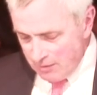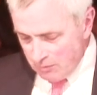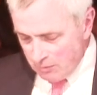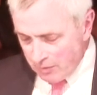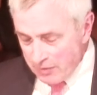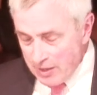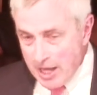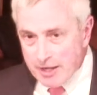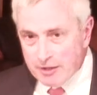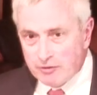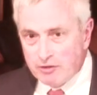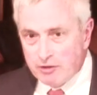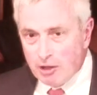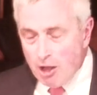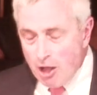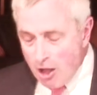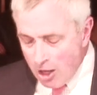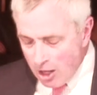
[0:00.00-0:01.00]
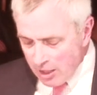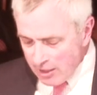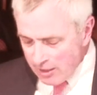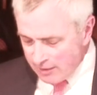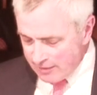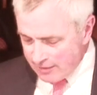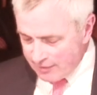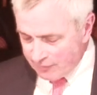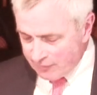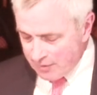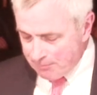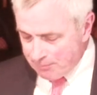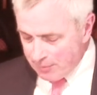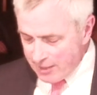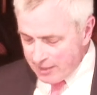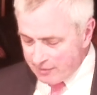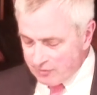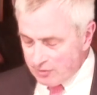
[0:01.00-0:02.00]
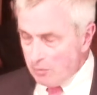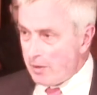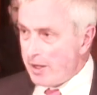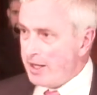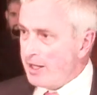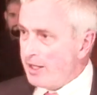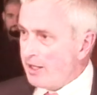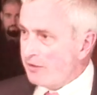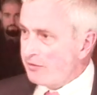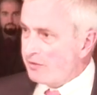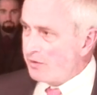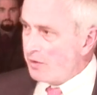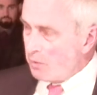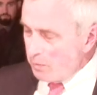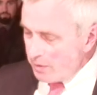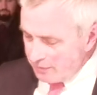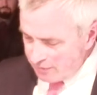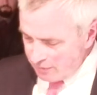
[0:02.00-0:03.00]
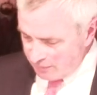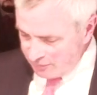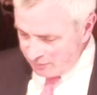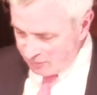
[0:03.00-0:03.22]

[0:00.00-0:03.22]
Well, not as long as the breaks awaiting us in the winter and